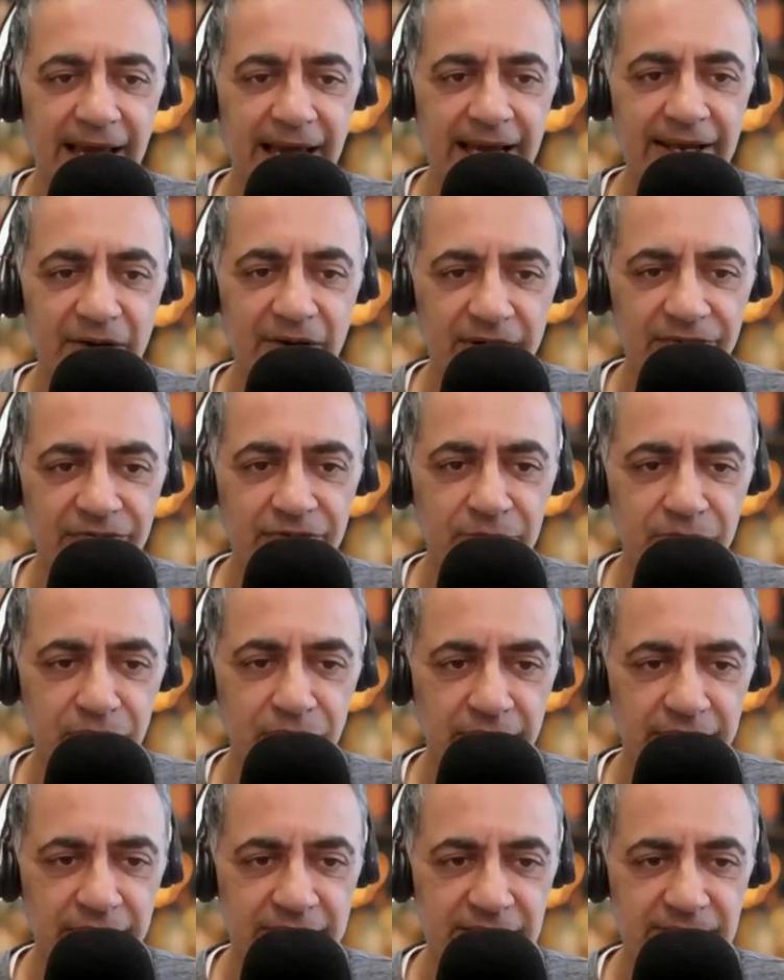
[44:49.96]
AI for
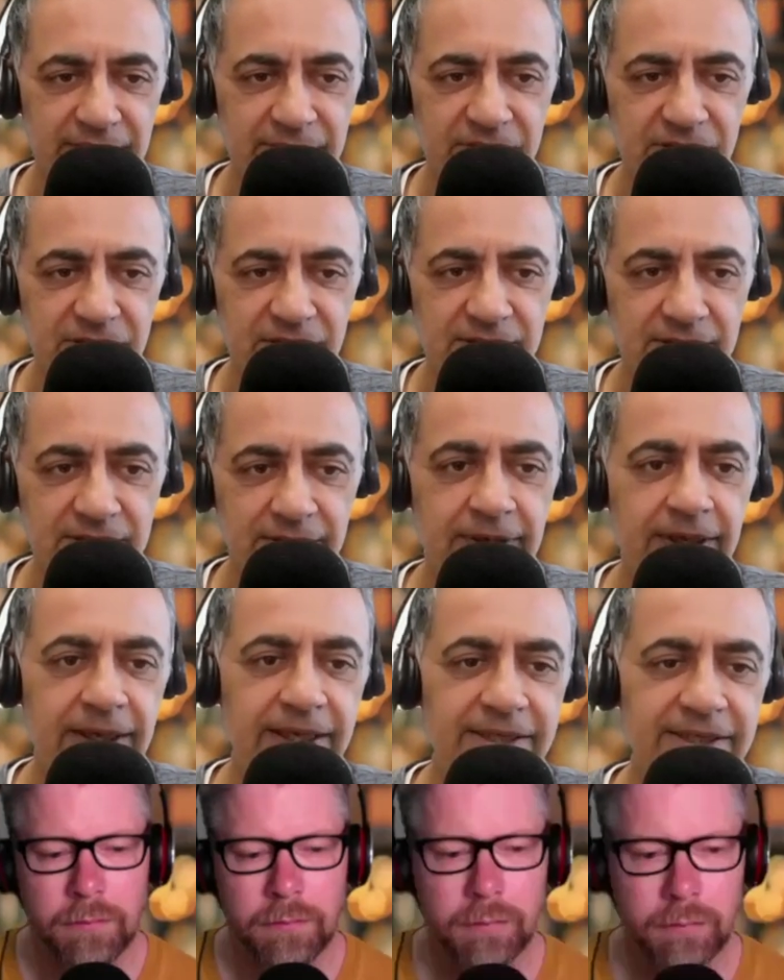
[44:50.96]
product images.
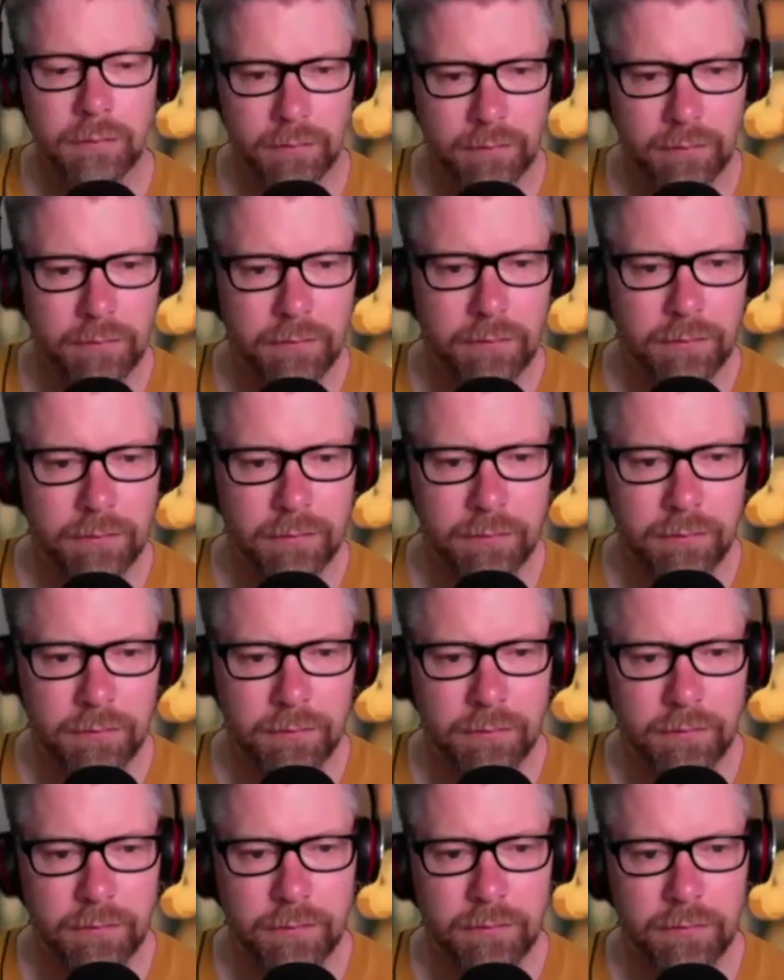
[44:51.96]
Denim giant
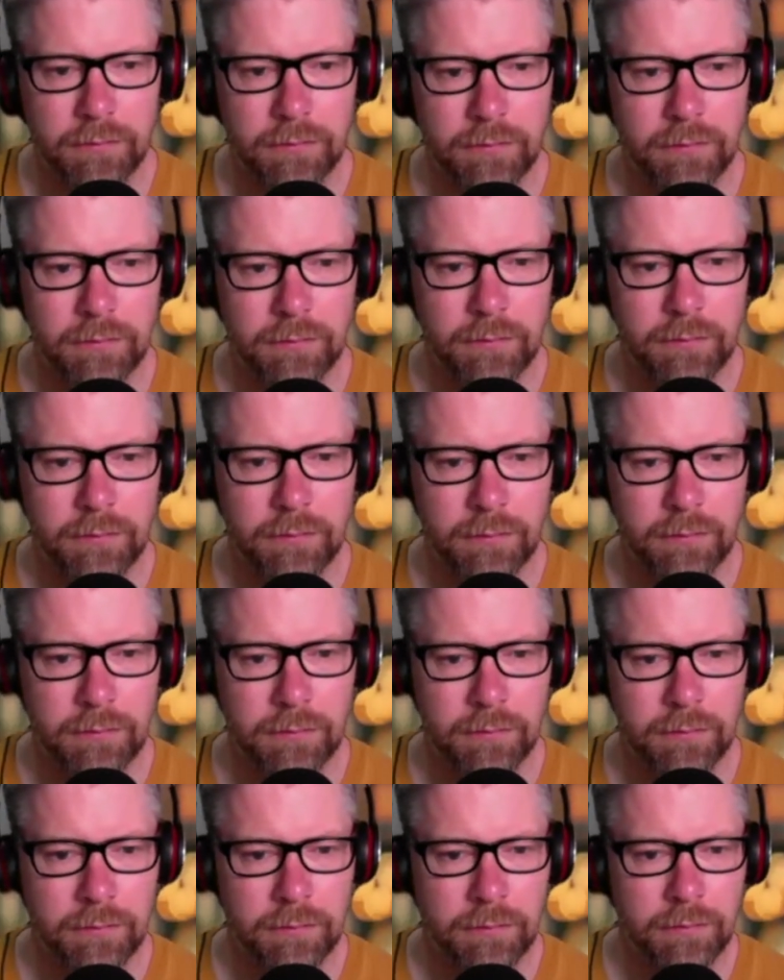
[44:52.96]
Levi said in
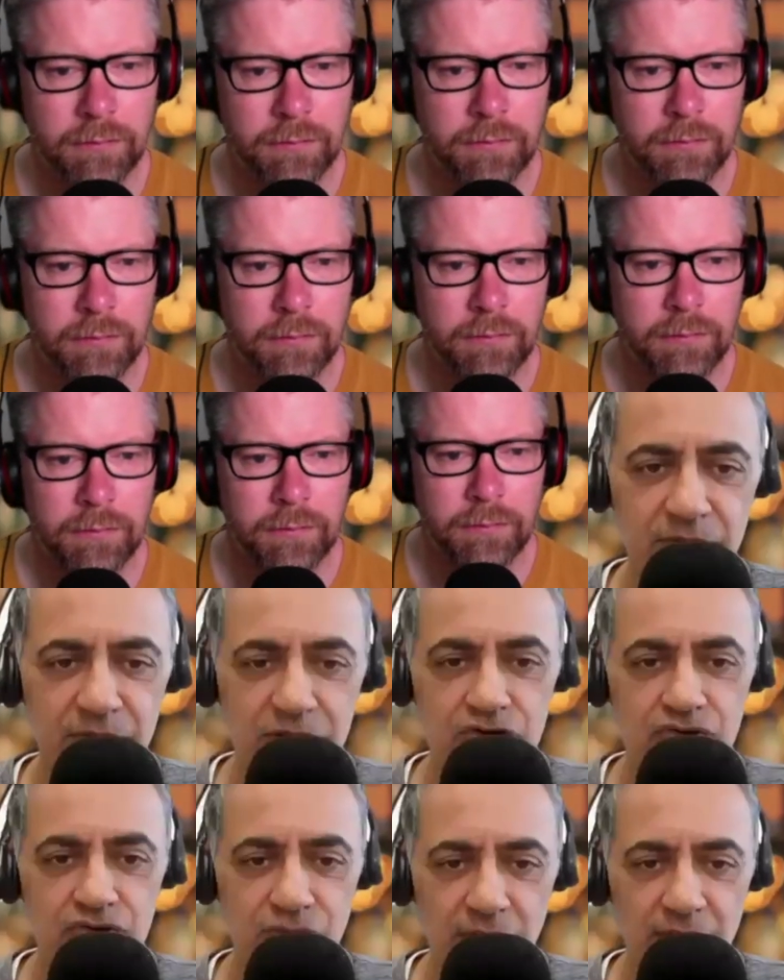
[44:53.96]
2023 it
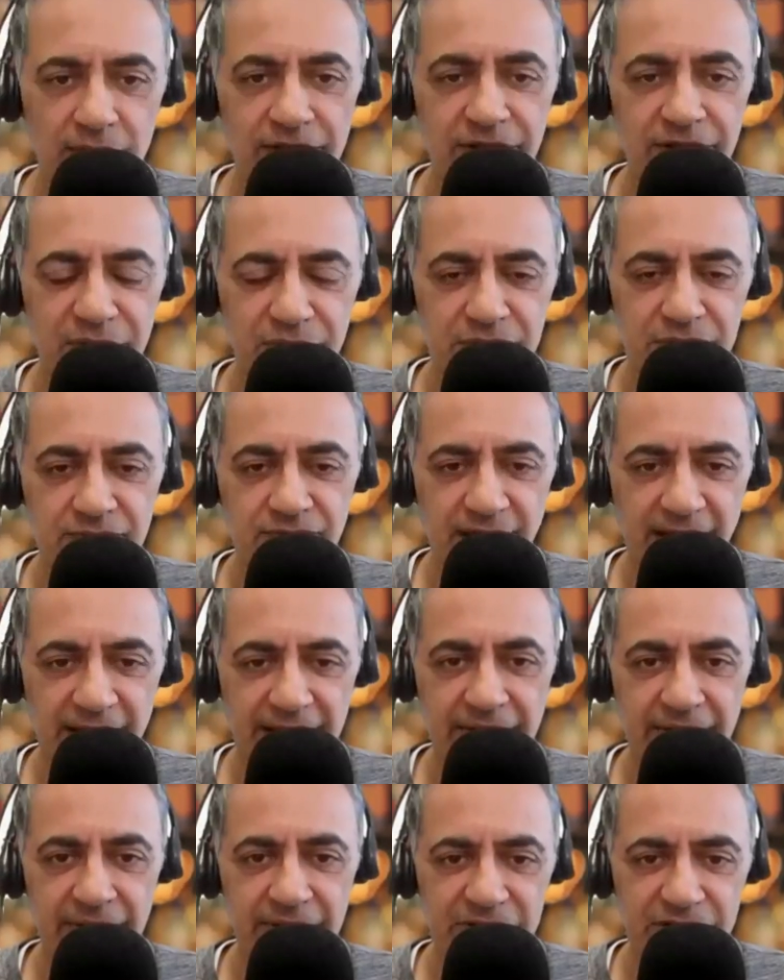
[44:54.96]
would trial the use of
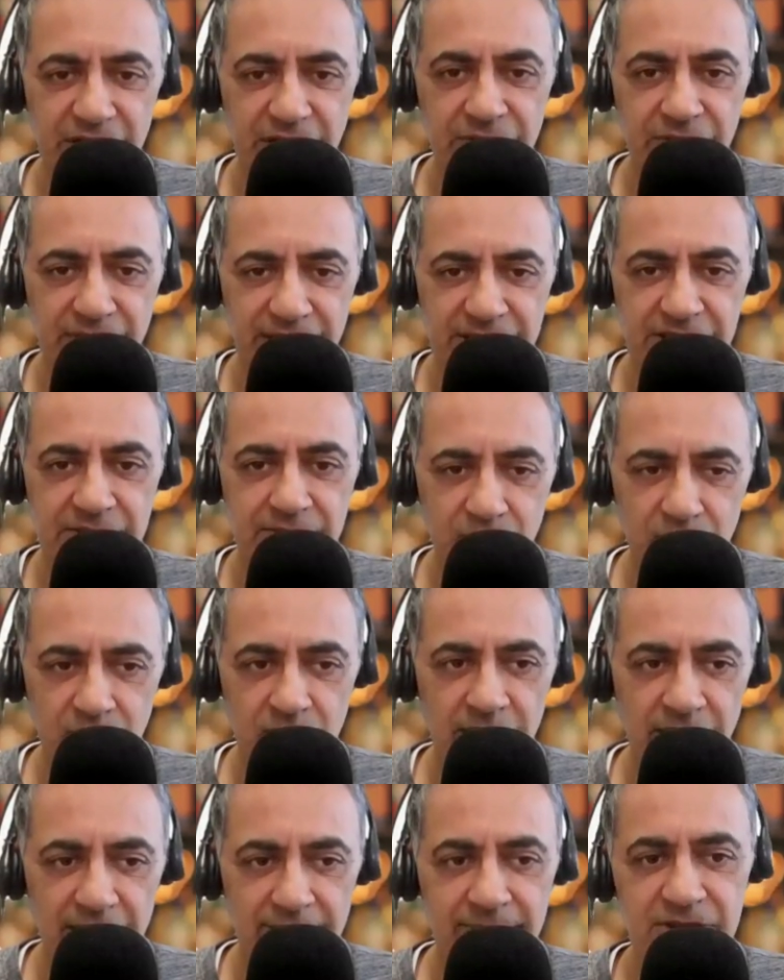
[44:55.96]
AI generated
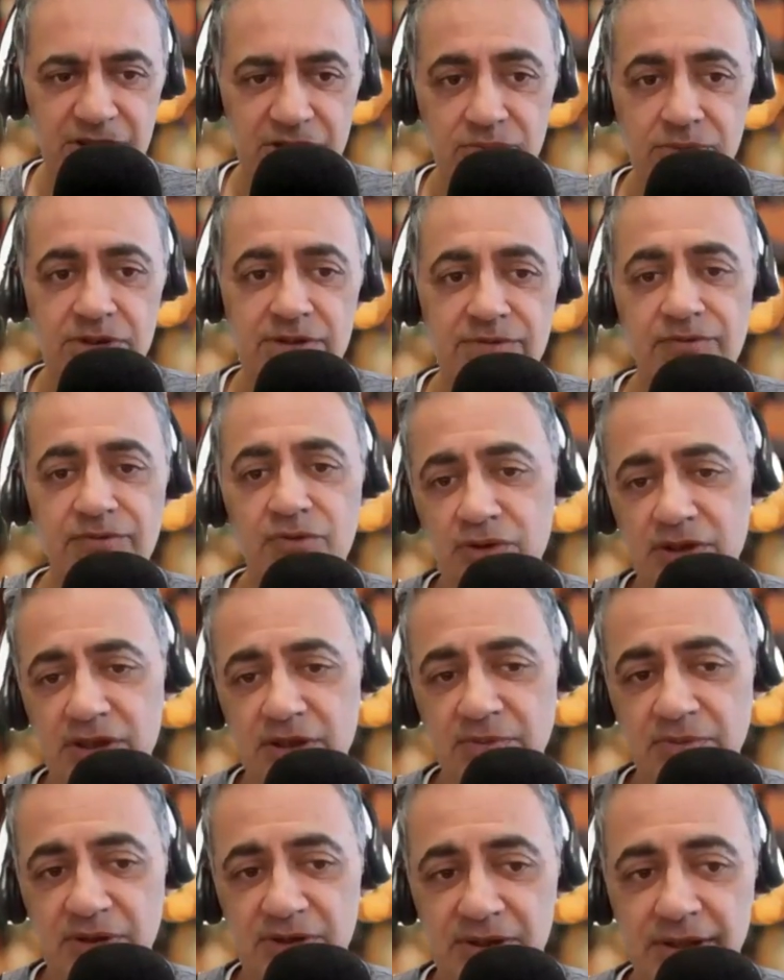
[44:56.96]
model images, which of course
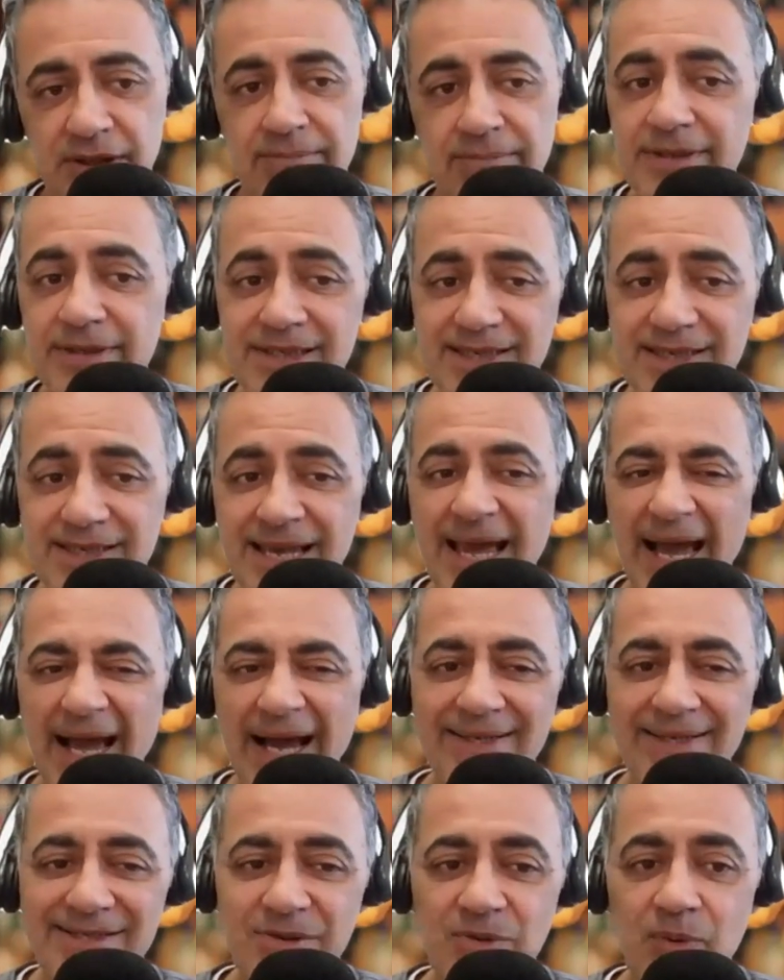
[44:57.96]
it was. But it says
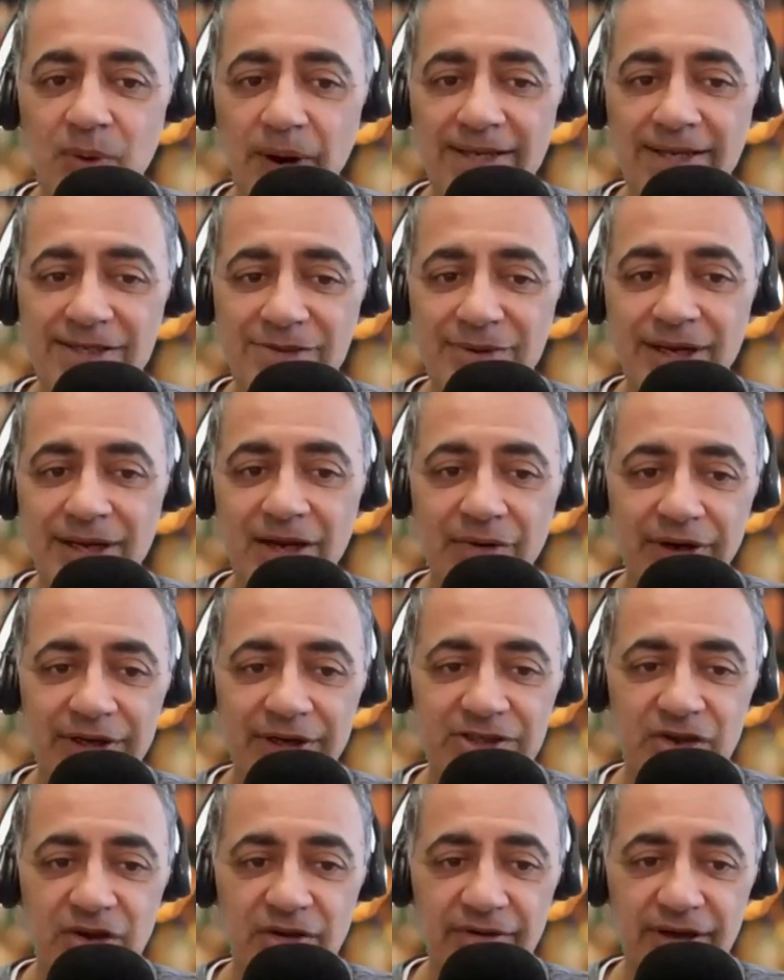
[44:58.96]
as a way to
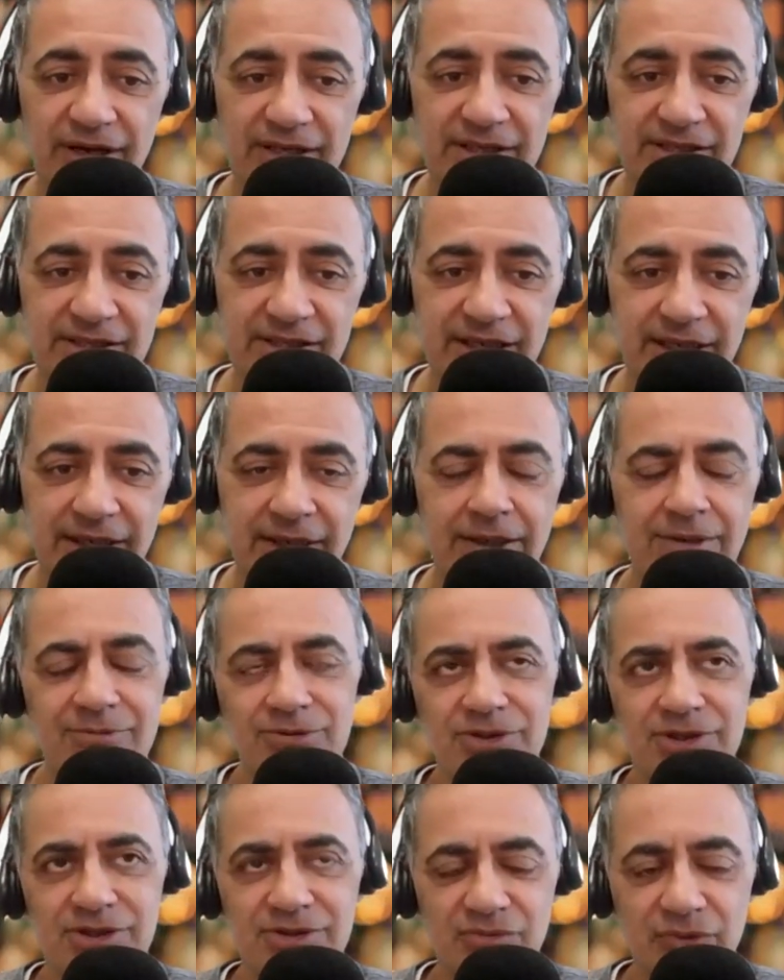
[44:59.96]
increase diversity,
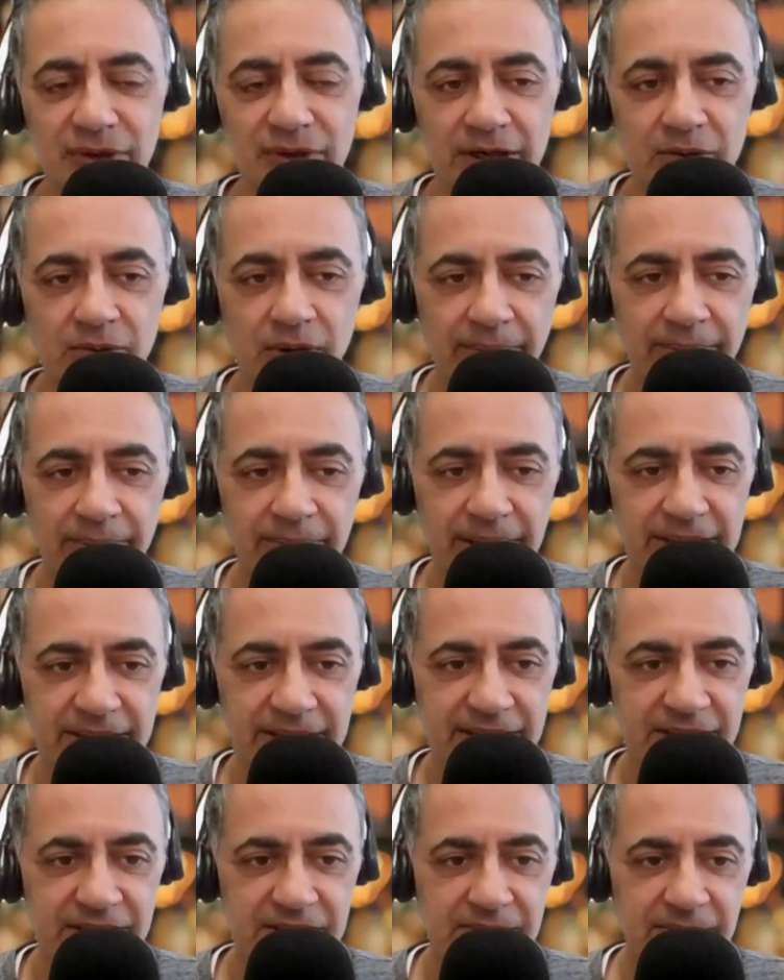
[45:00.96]
which doesn't really quite make
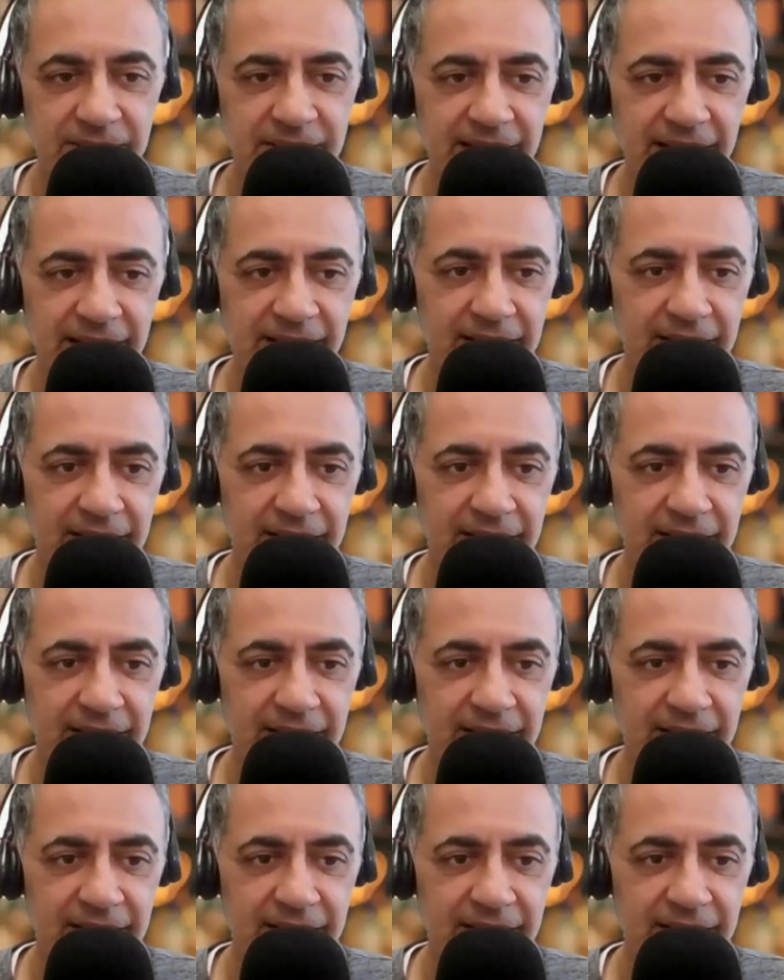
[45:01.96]
sense to me there.